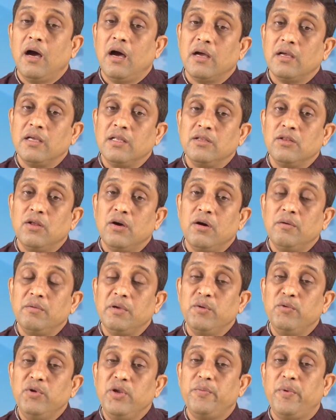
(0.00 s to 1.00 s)
in the
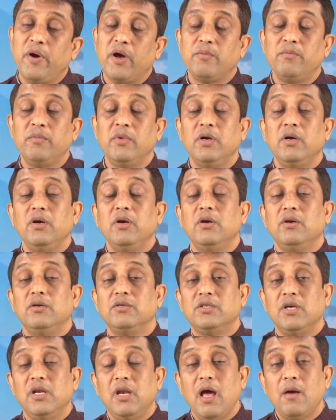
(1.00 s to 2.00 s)
uniform
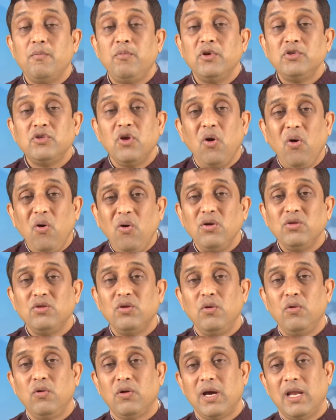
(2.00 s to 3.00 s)
syllabus or the
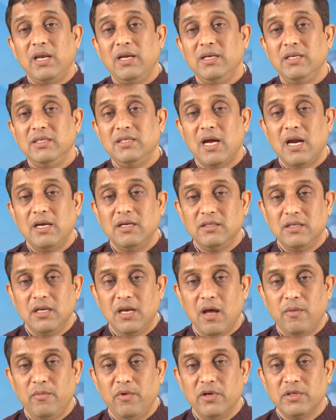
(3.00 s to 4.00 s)
locally designed
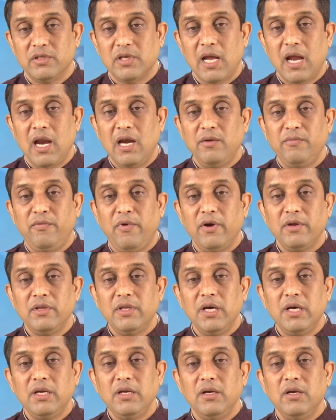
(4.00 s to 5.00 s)
syllabus, and
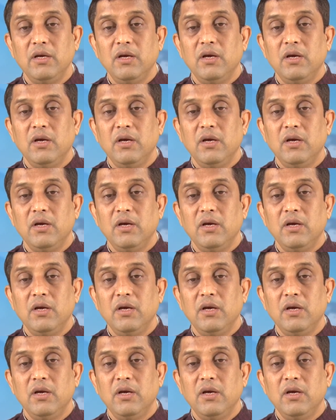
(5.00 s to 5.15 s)
further